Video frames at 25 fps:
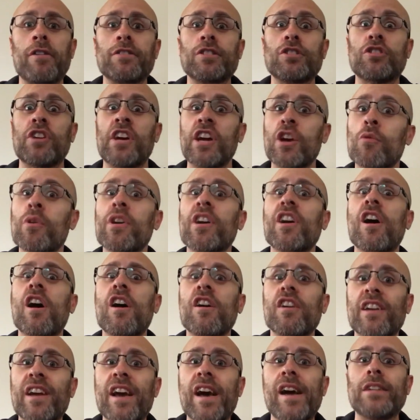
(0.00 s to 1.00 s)
So here we
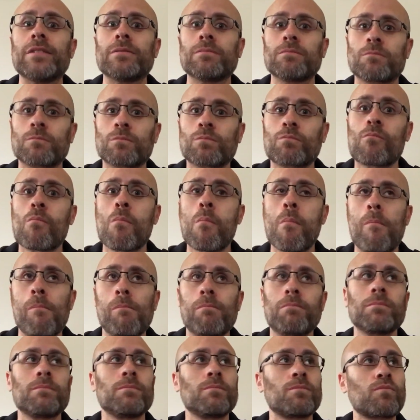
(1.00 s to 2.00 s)
are again.
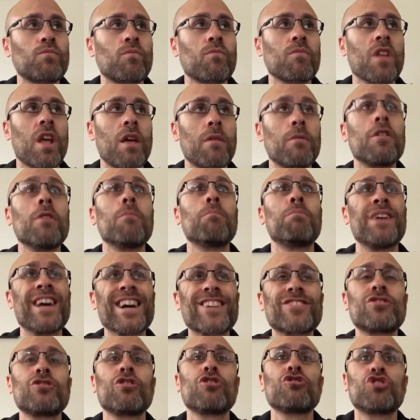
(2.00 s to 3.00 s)
The
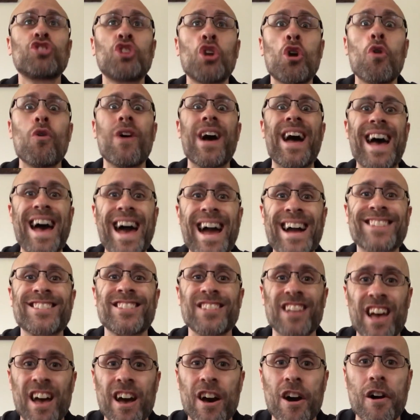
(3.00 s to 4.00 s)
Pixel 2
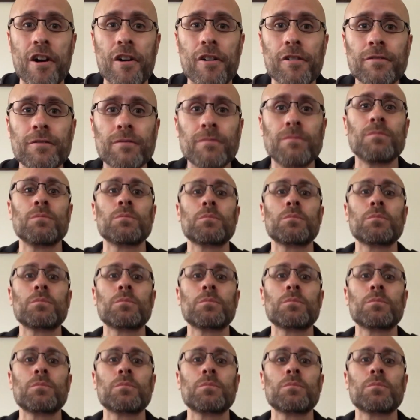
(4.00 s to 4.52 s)
XL